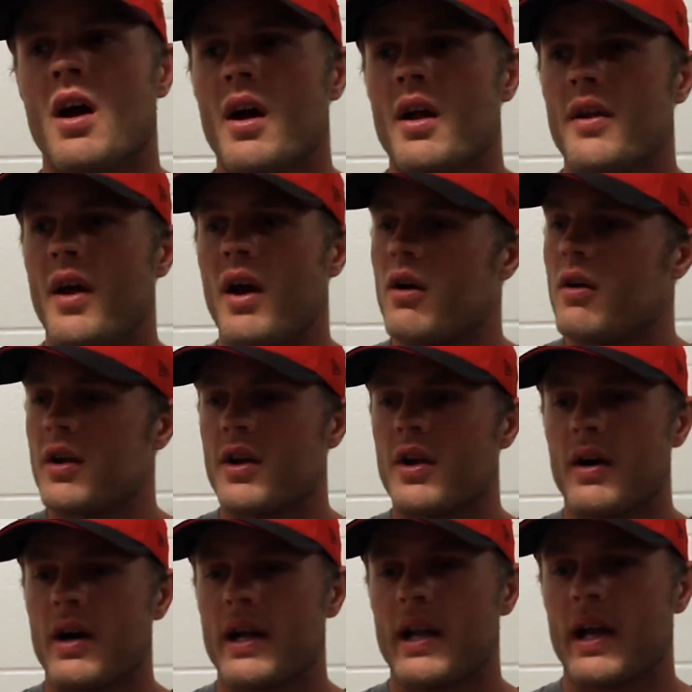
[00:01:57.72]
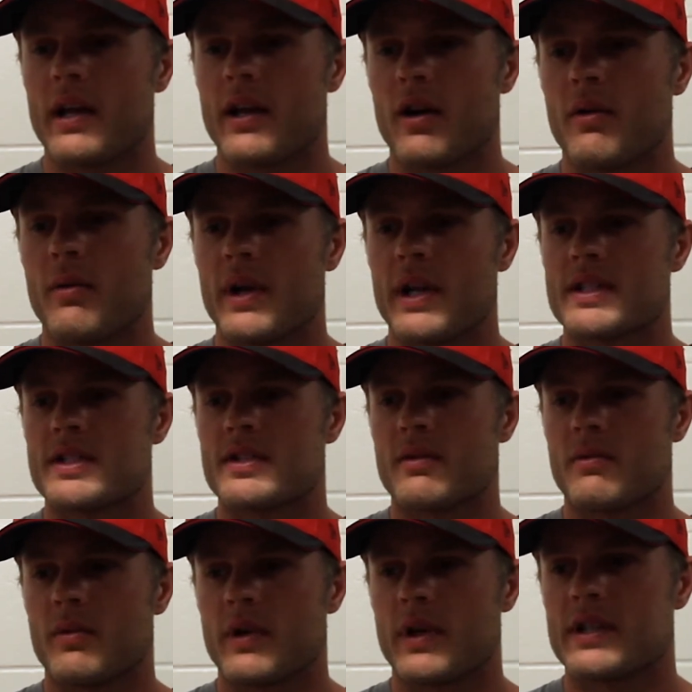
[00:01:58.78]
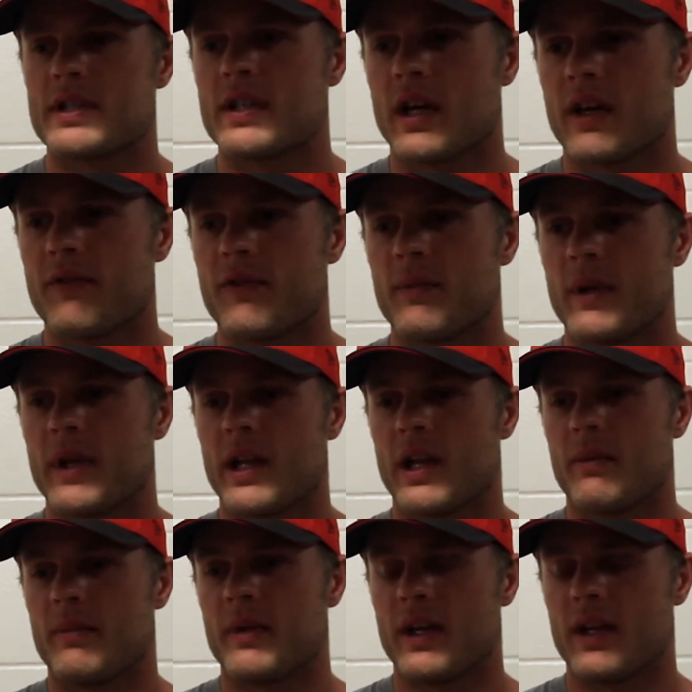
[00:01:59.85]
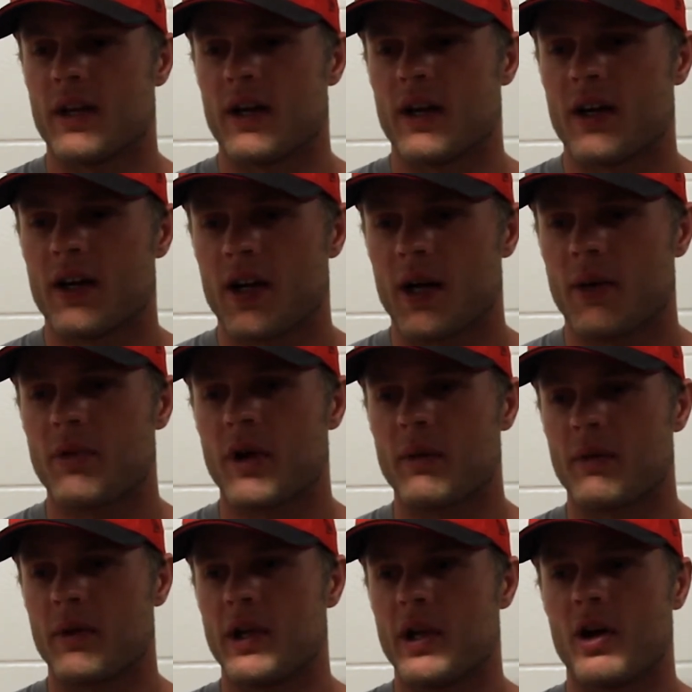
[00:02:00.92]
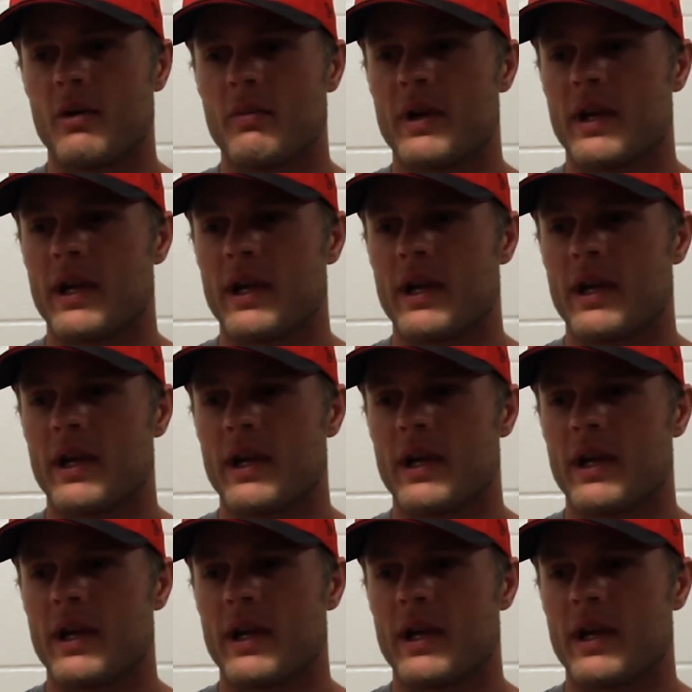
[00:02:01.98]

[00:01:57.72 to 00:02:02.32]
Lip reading: No, I know when it's done for me that'll be I'll probably know, but